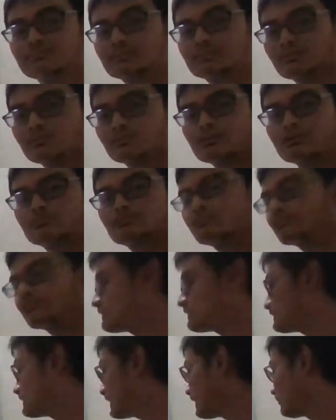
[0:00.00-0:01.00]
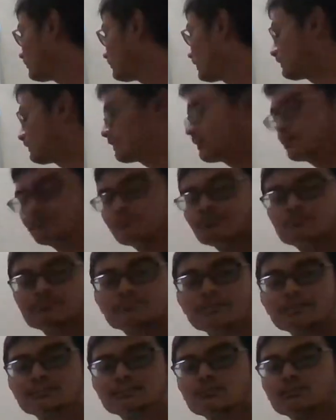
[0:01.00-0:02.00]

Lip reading: So you have to reject one based on the